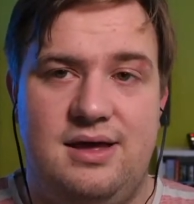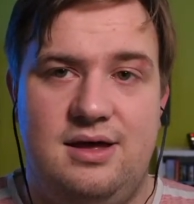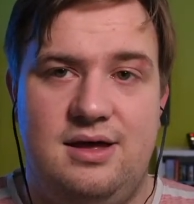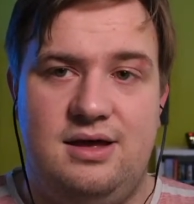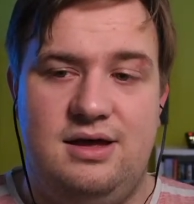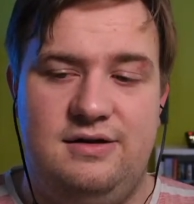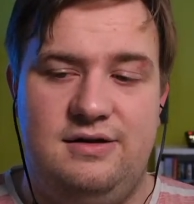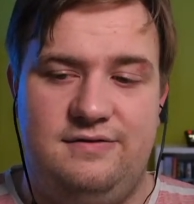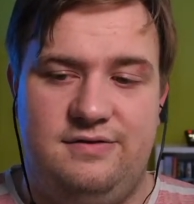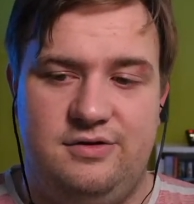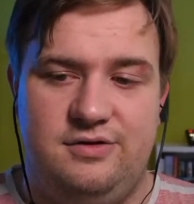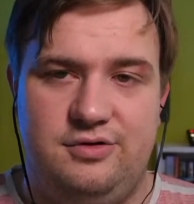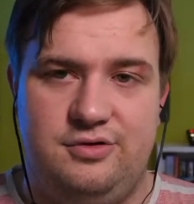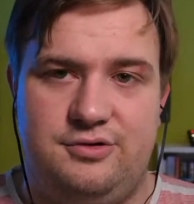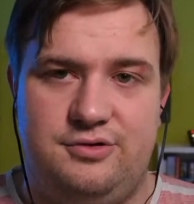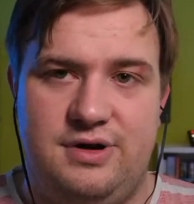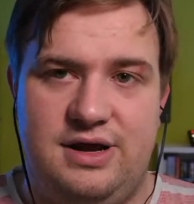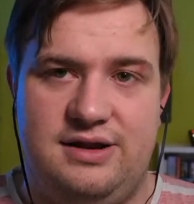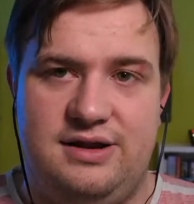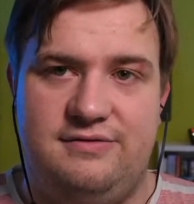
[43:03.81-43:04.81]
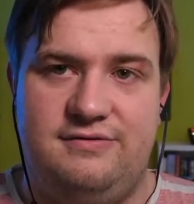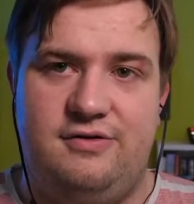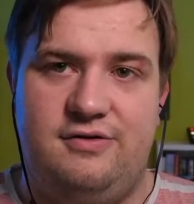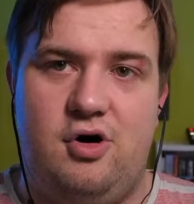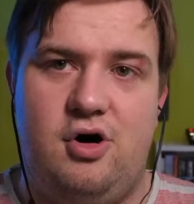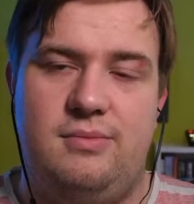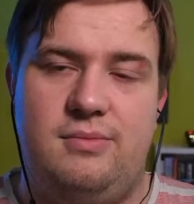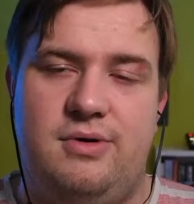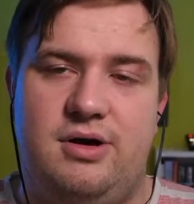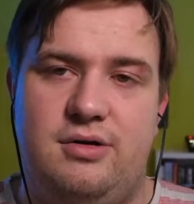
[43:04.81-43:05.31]
If you create a
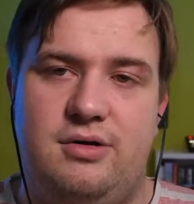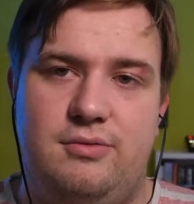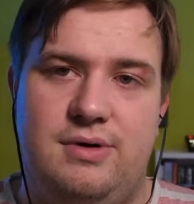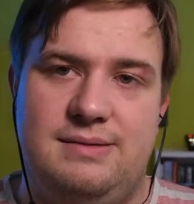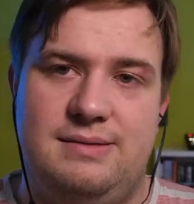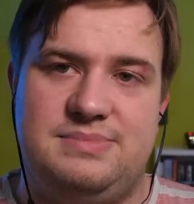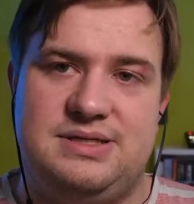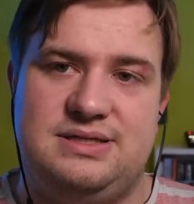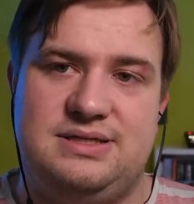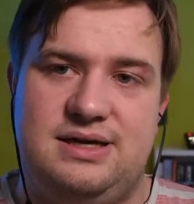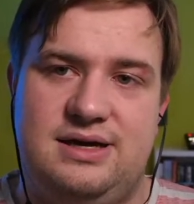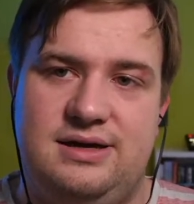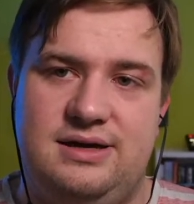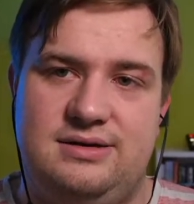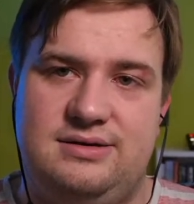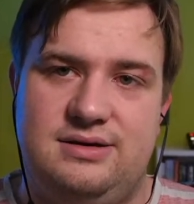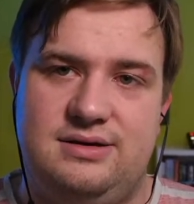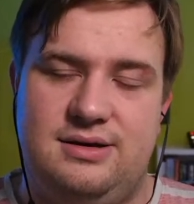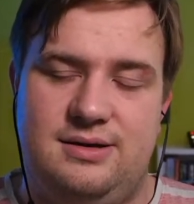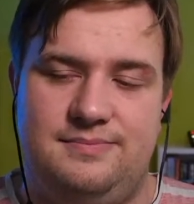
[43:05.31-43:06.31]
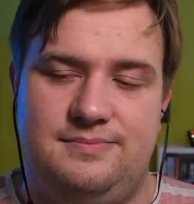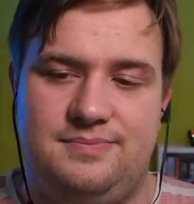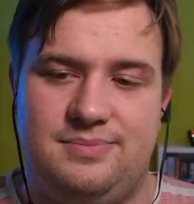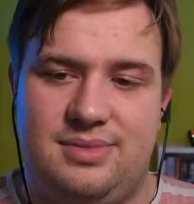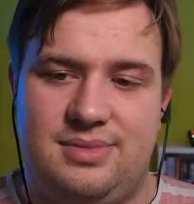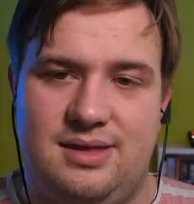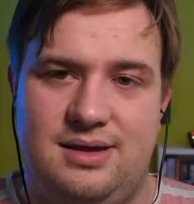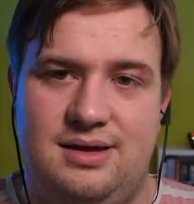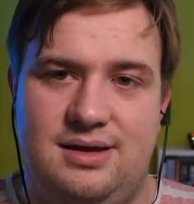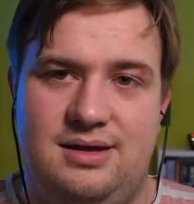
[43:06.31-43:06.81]
form on a website,
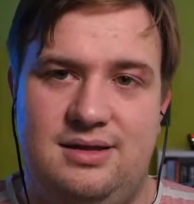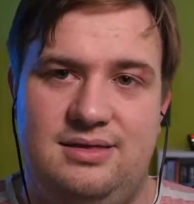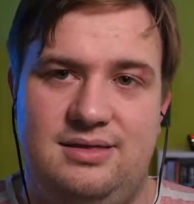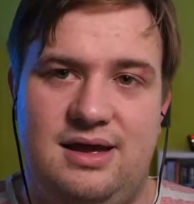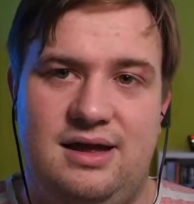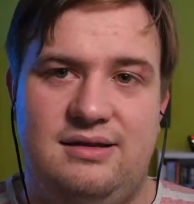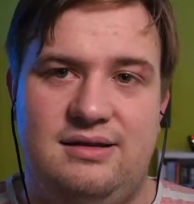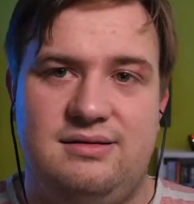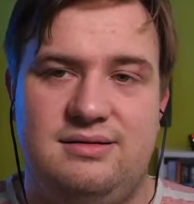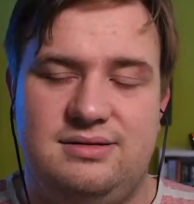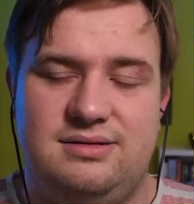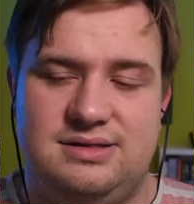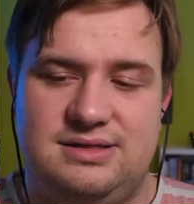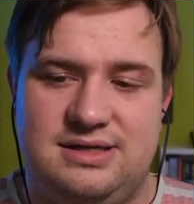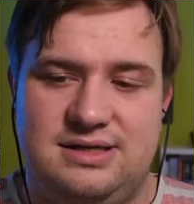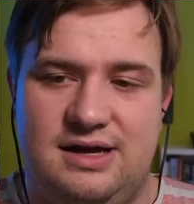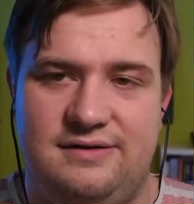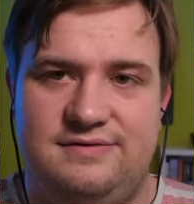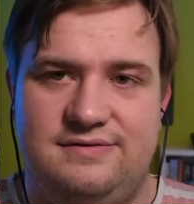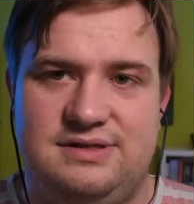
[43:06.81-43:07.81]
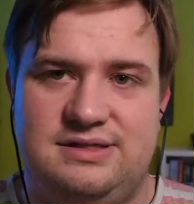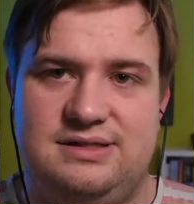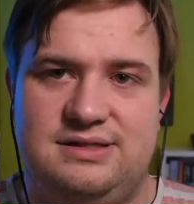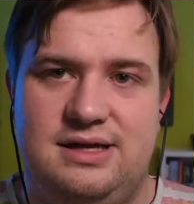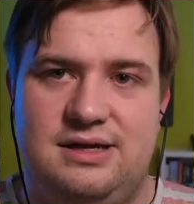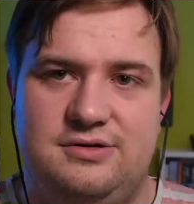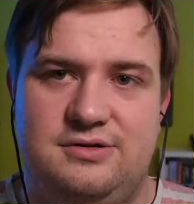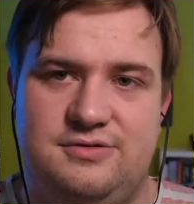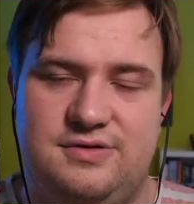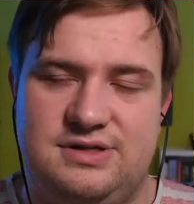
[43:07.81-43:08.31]
that stuff is then
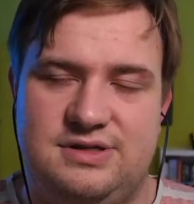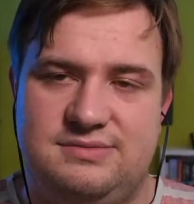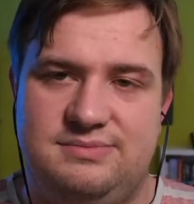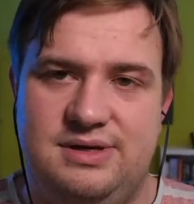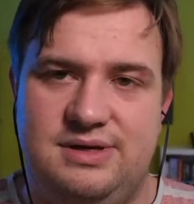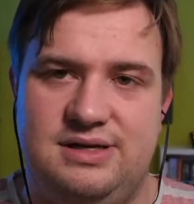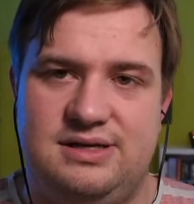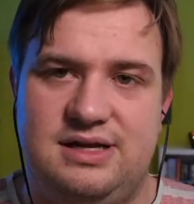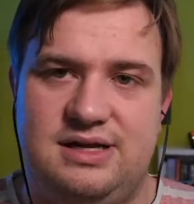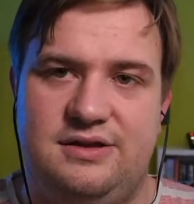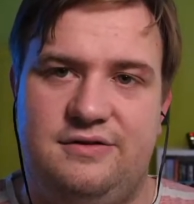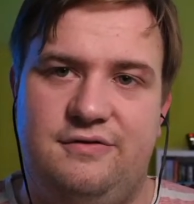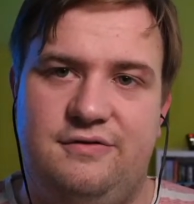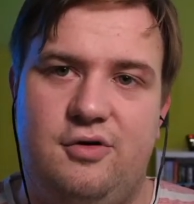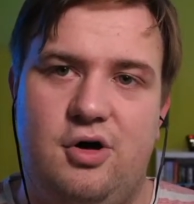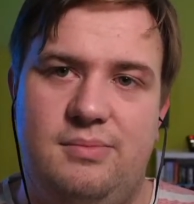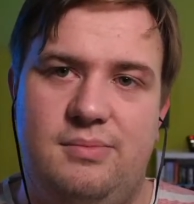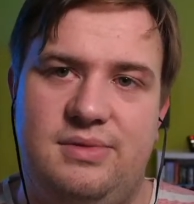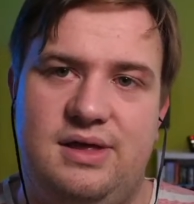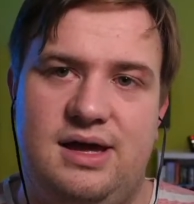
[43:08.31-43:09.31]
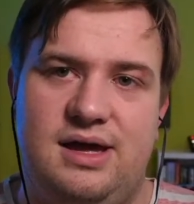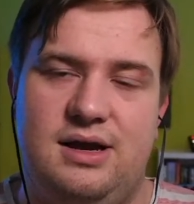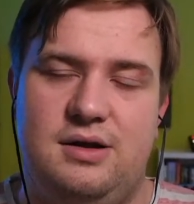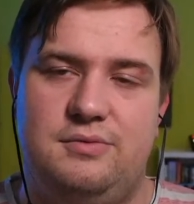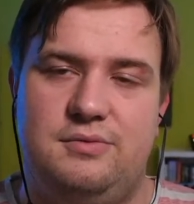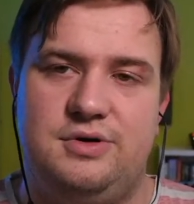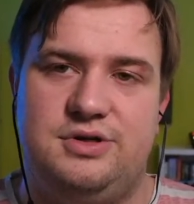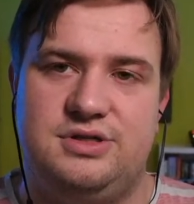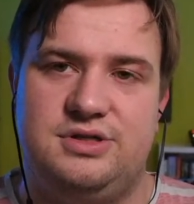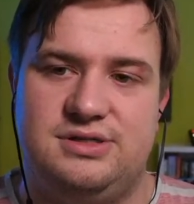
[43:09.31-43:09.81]
transmitted as form data,
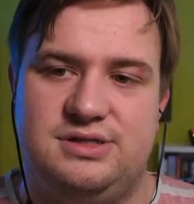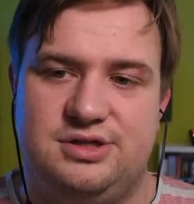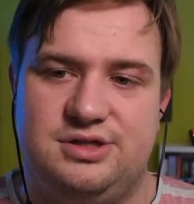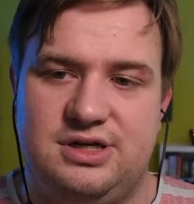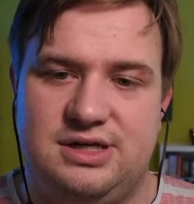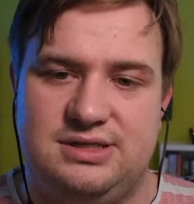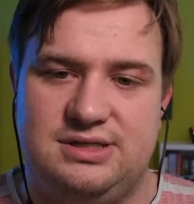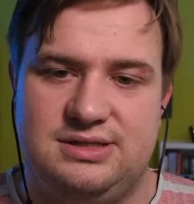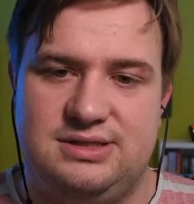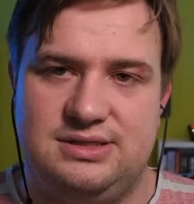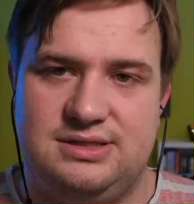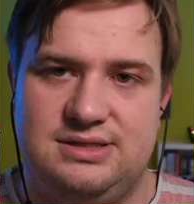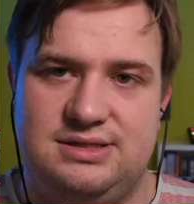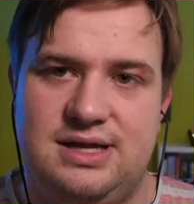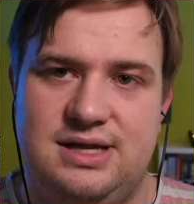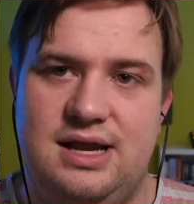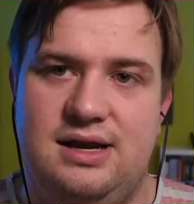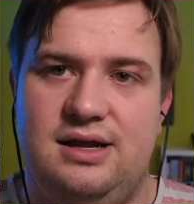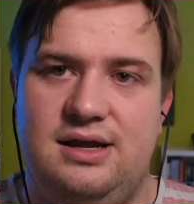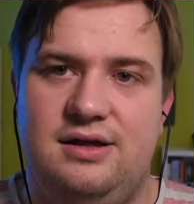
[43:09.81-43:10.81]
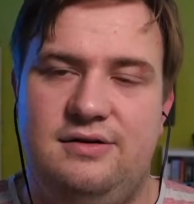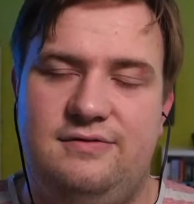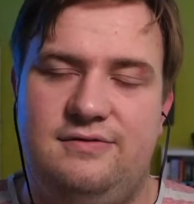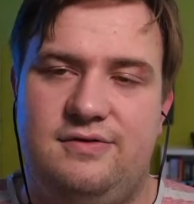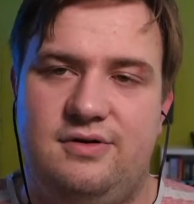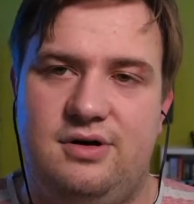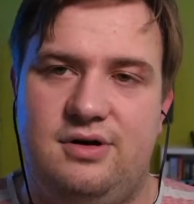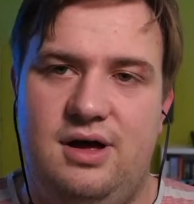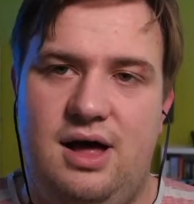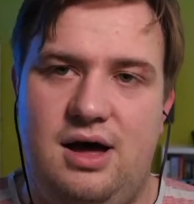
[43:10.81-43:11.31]
which is just a standard
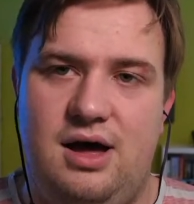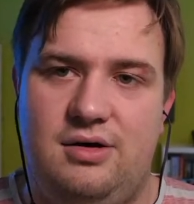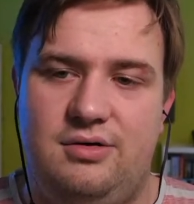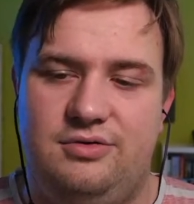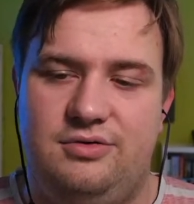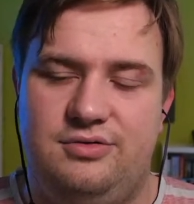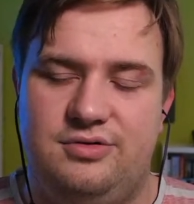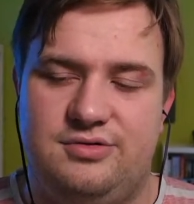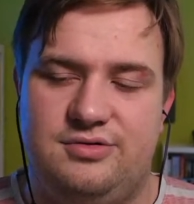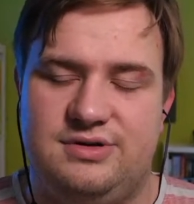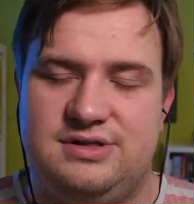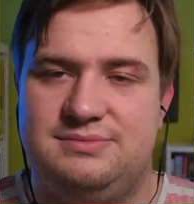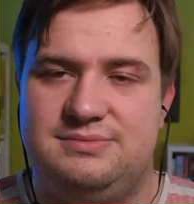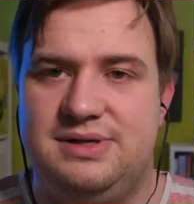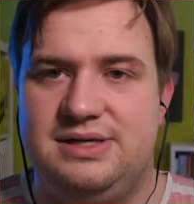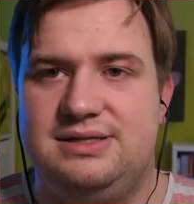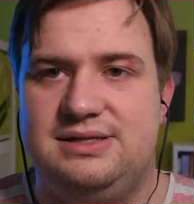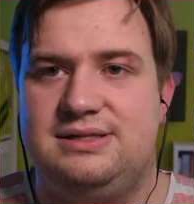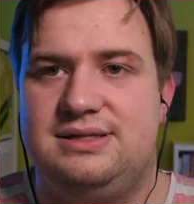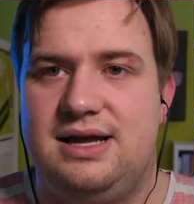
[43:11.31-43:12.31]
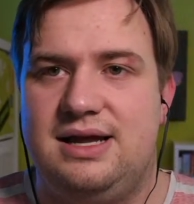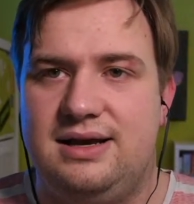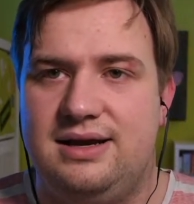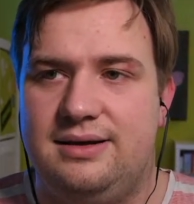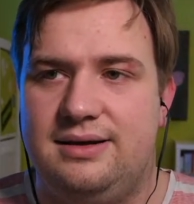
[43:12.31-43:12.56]
for how to transmit this data.